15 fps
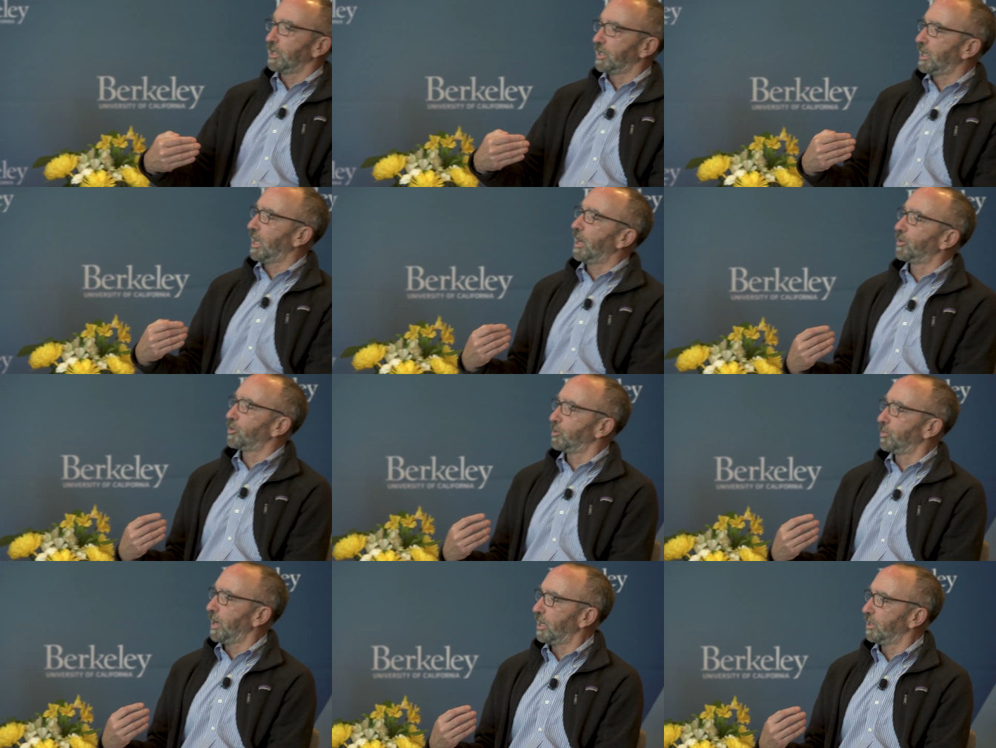a
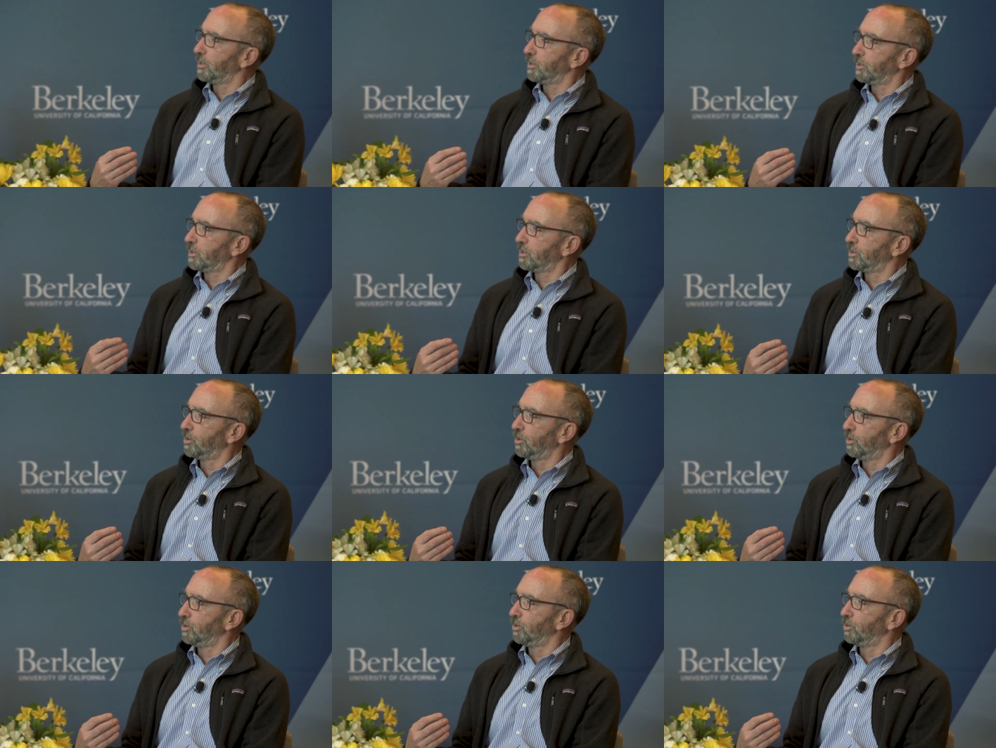counterbalance
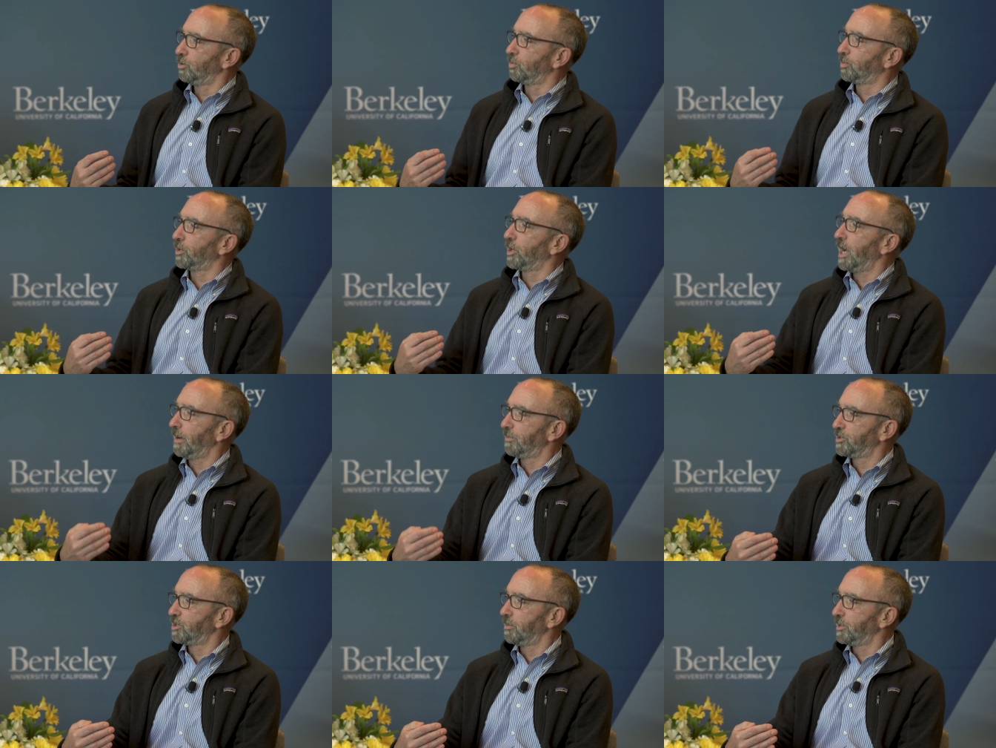to
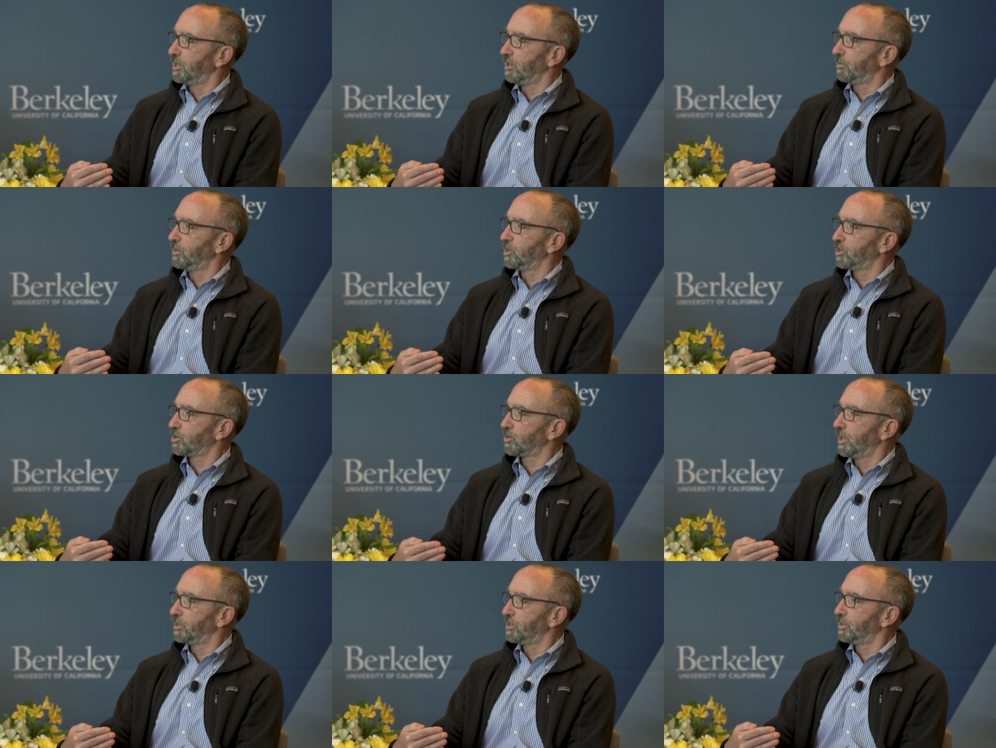perhaps some of the
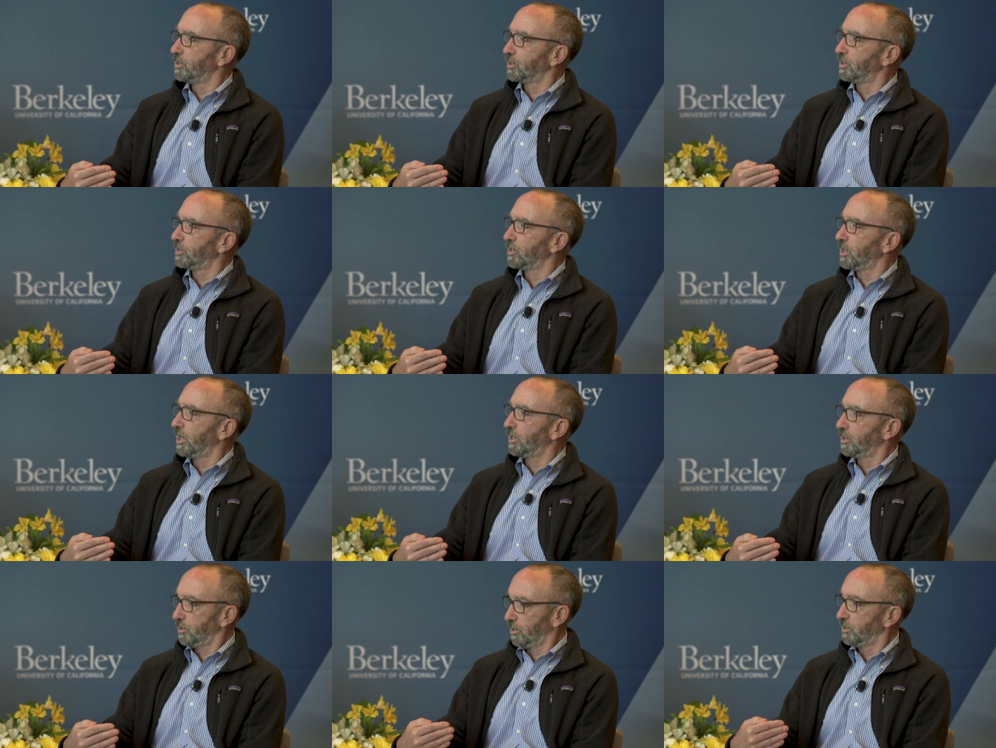administration's
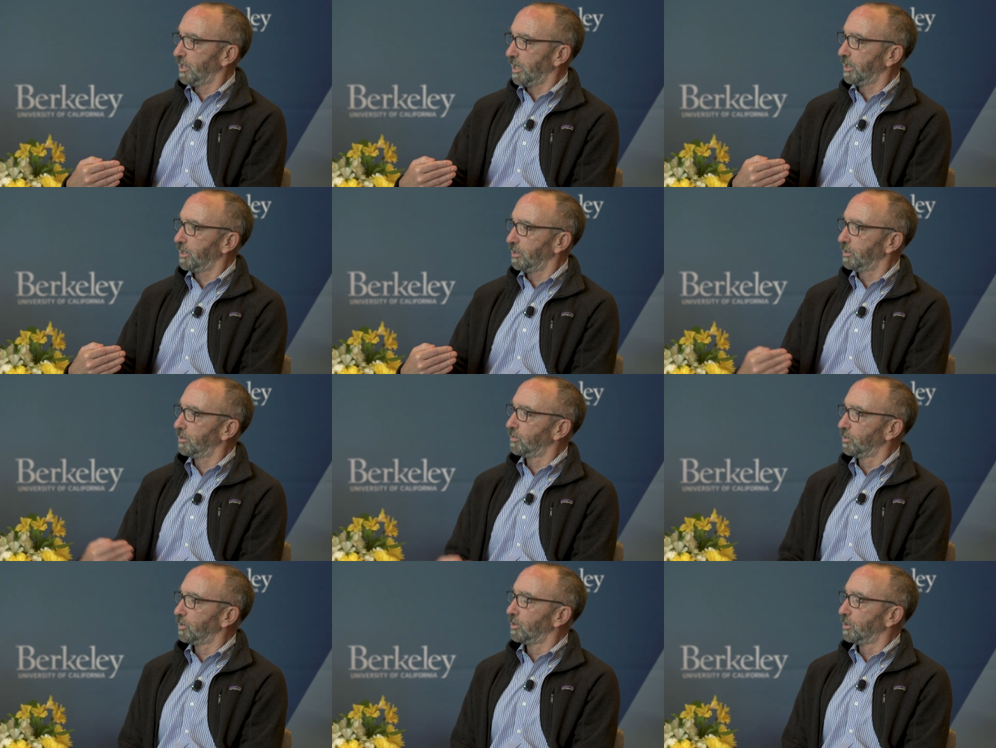desires? Is that oh, gonna,
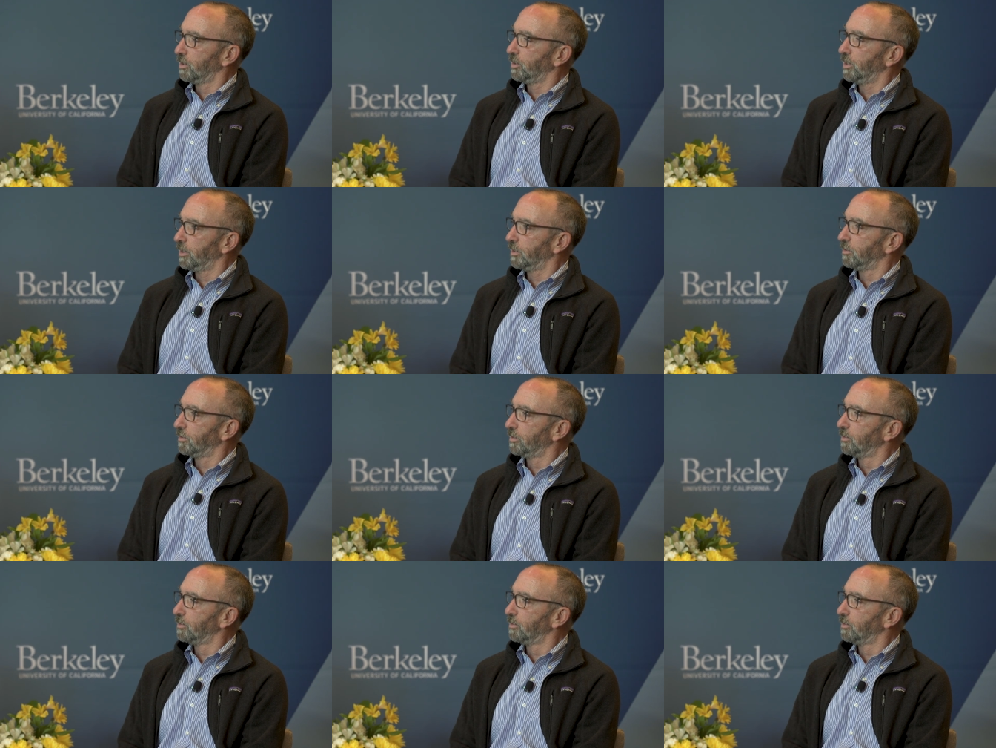definitely, yeah. yeah.